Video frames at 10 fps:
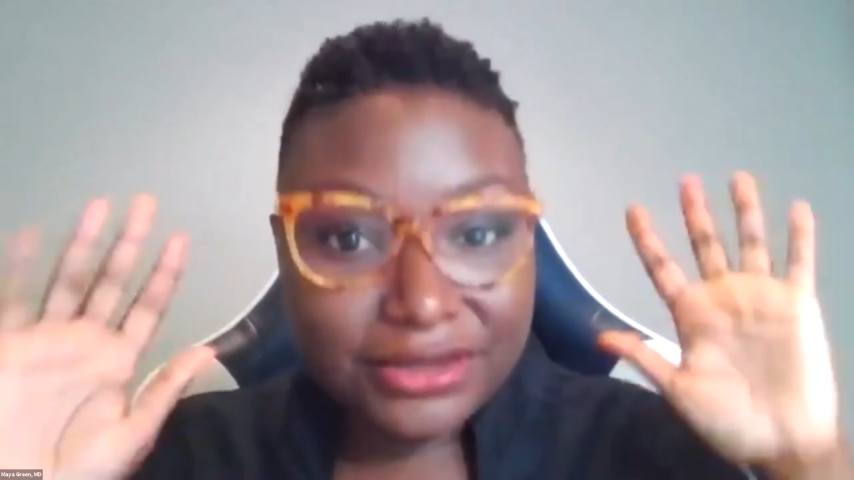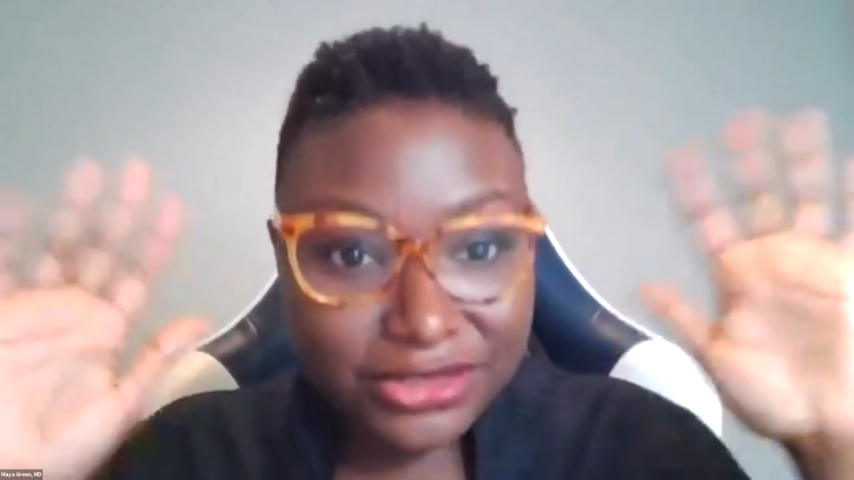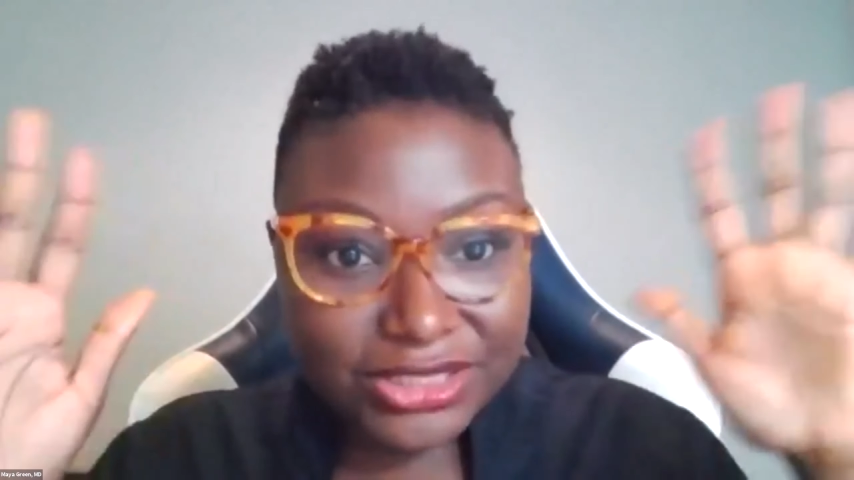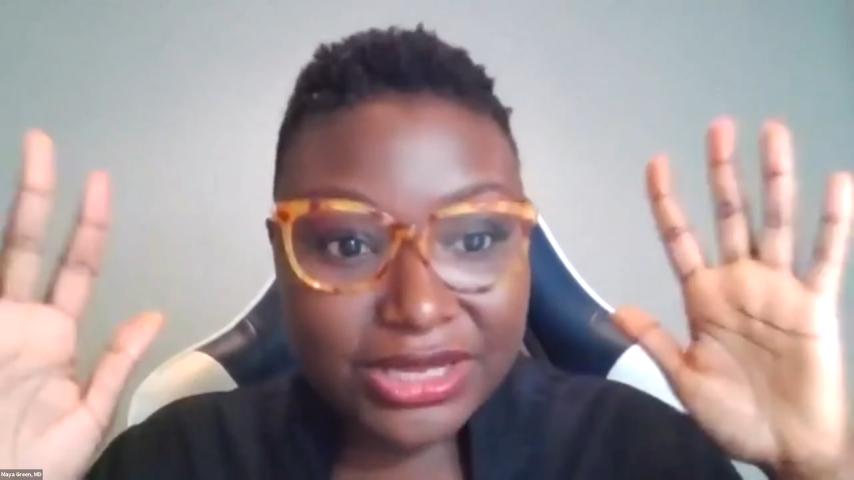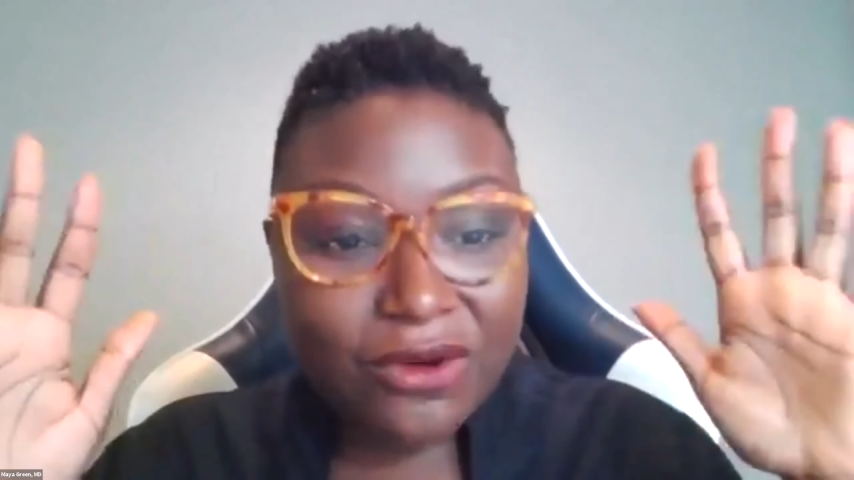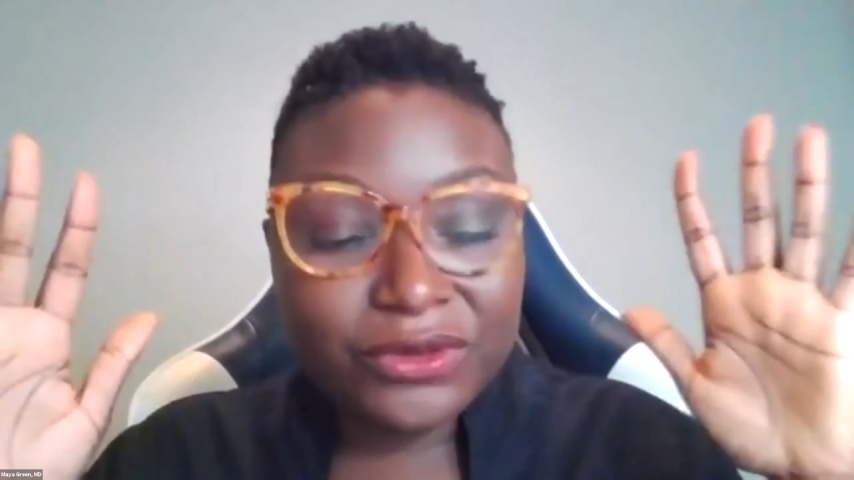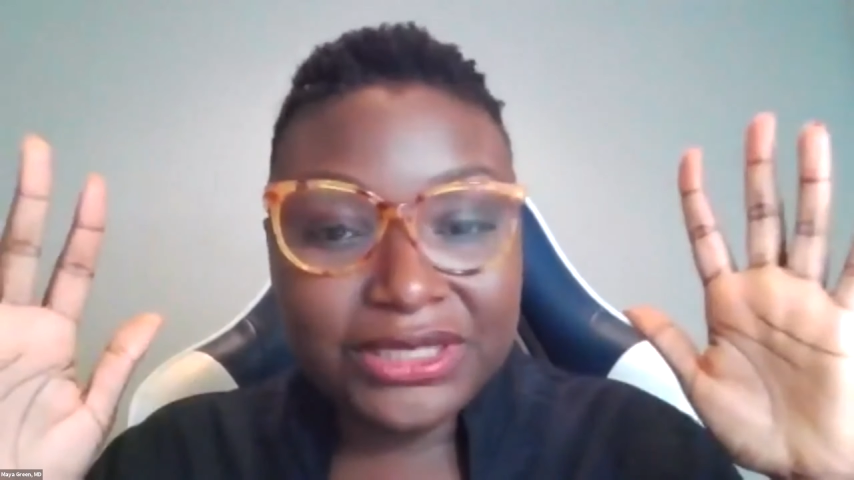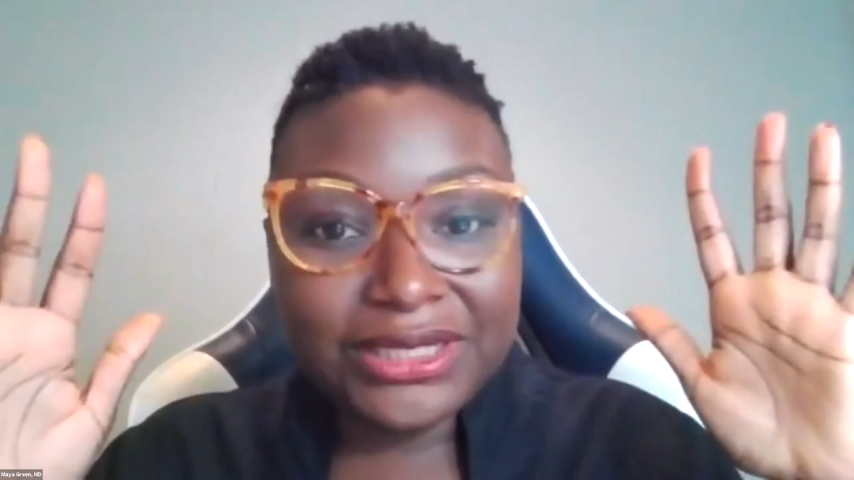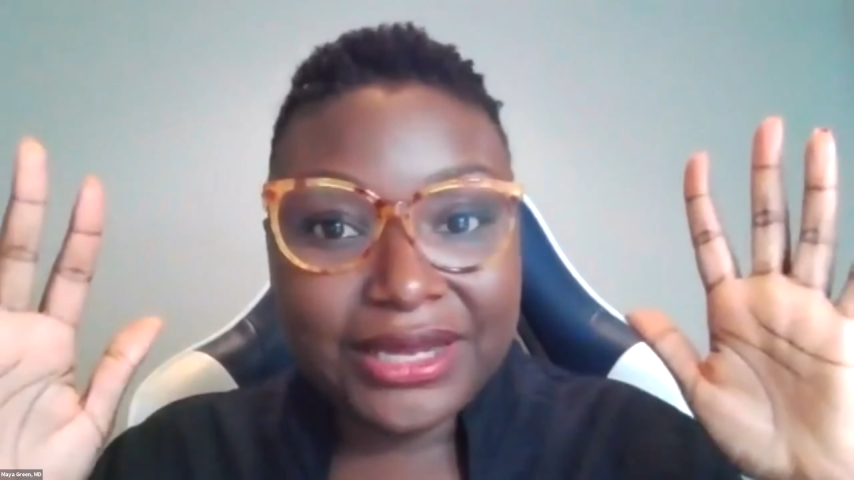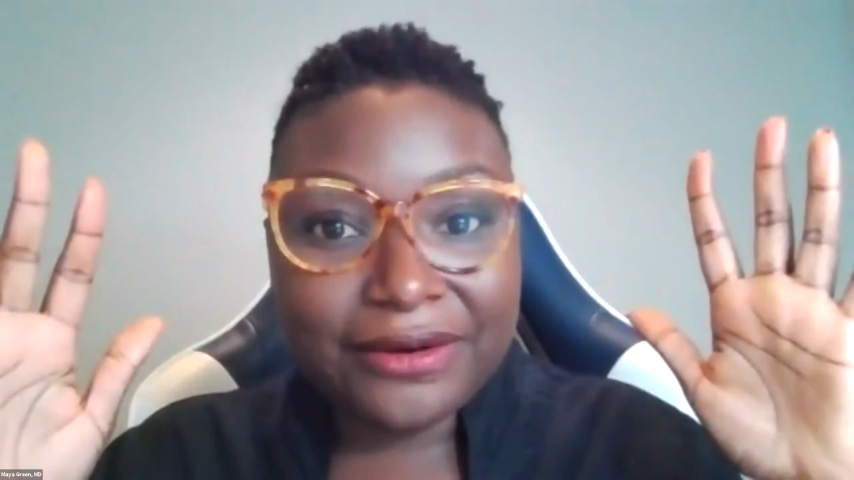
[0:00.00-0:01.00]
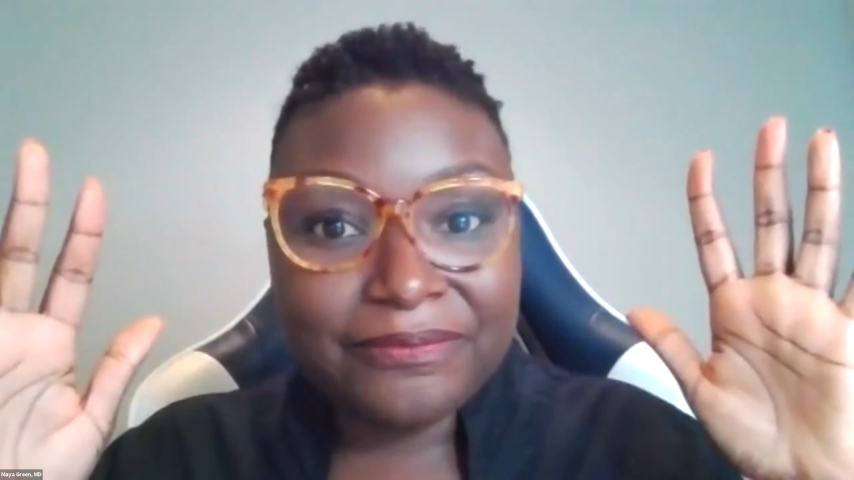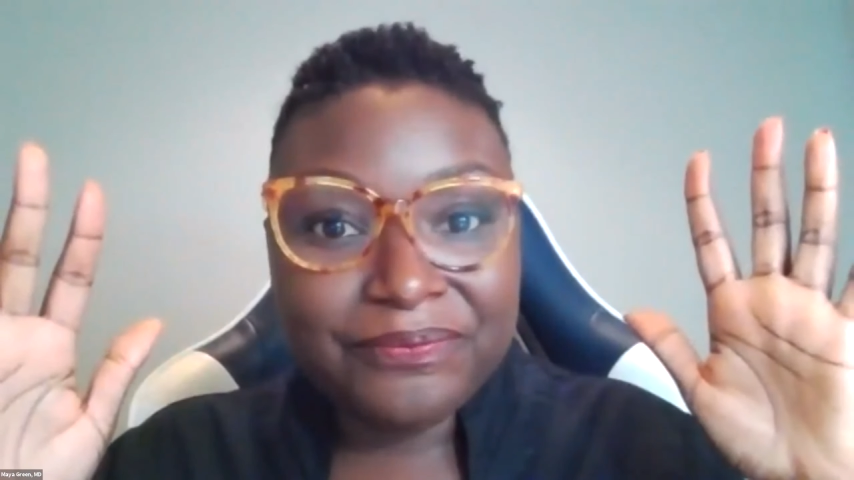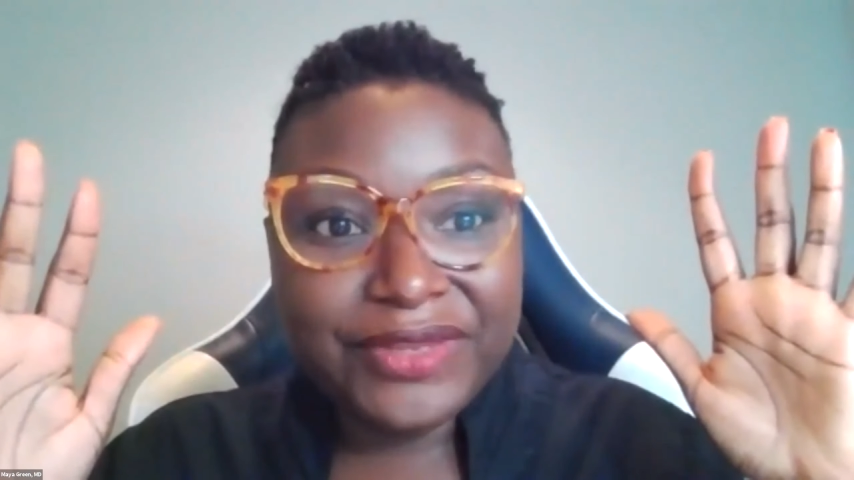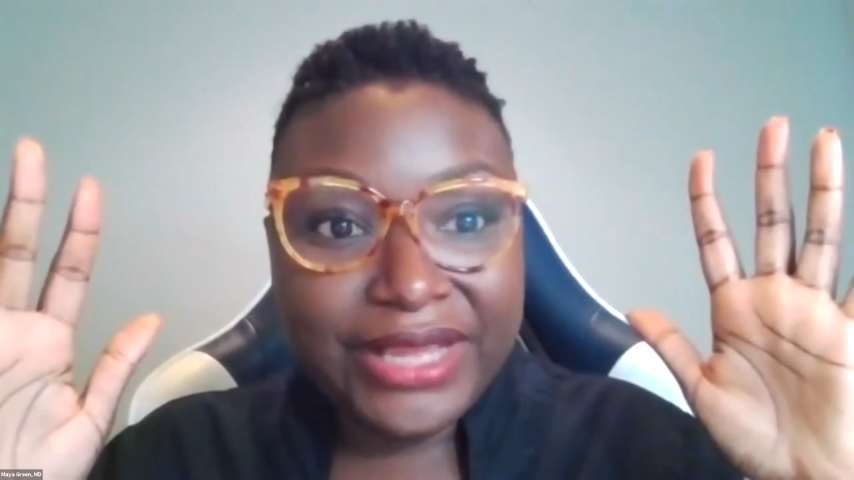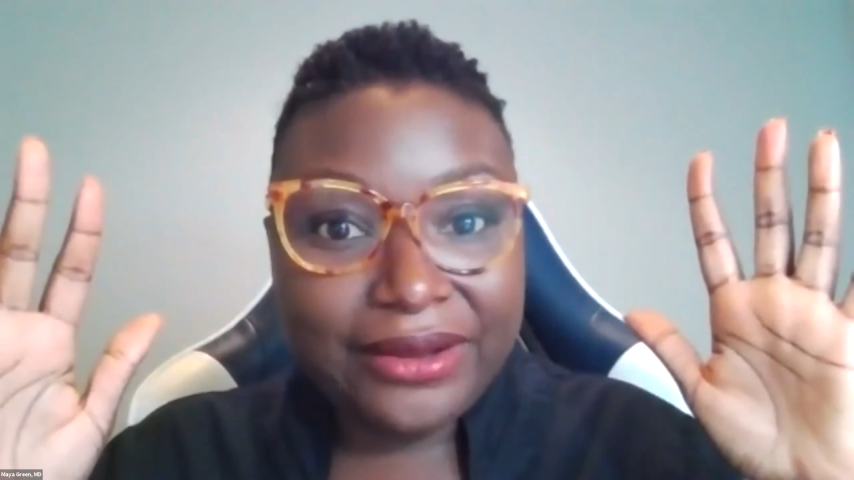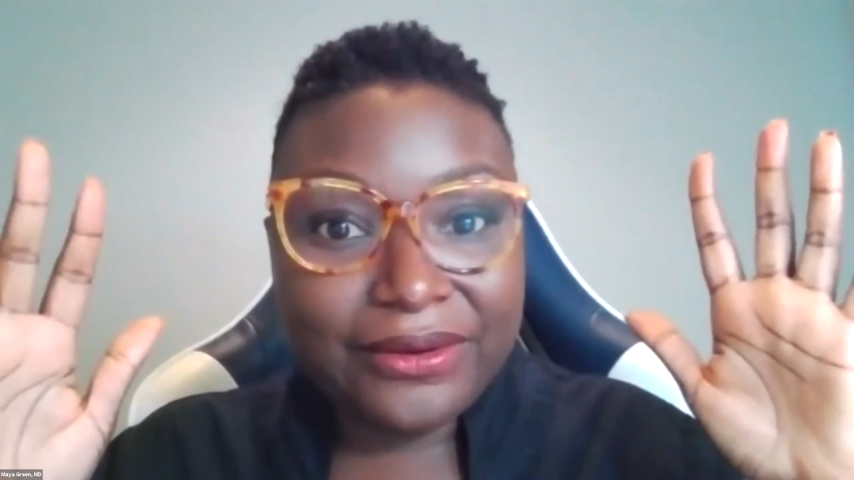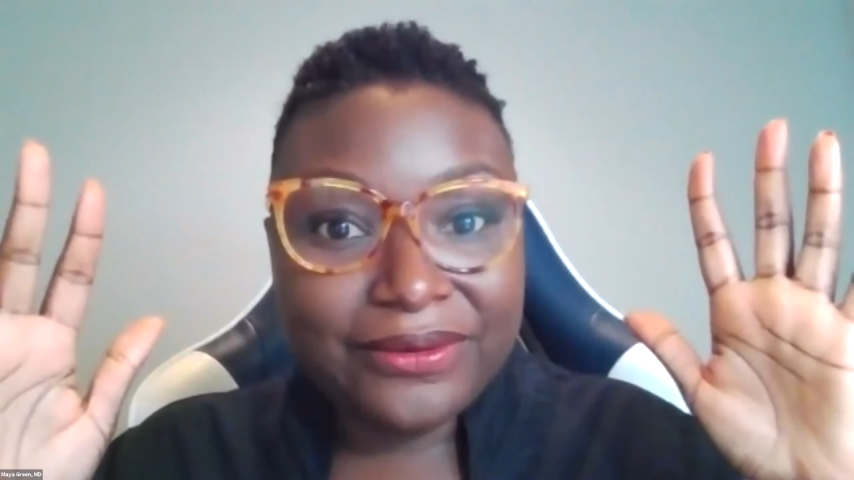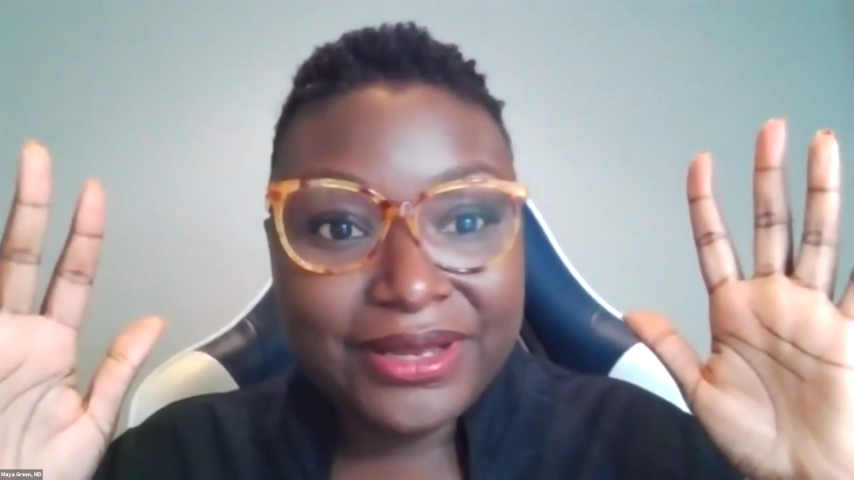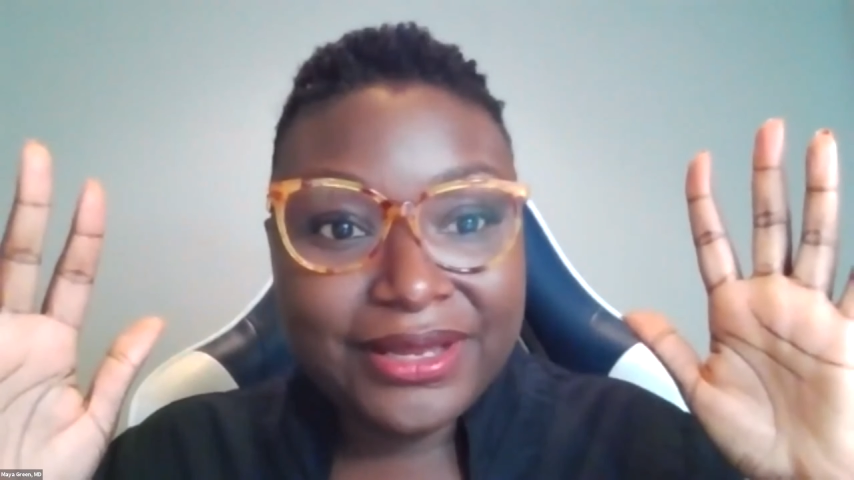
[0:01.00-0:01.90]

Just hold it there. Now,